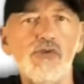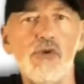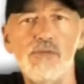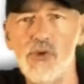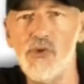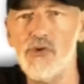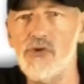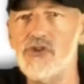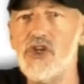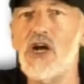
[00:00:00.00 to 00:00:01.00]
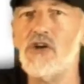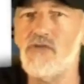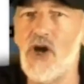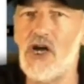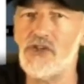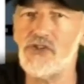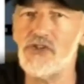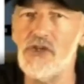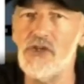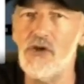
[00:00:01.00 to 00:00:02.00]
to emerge out of us.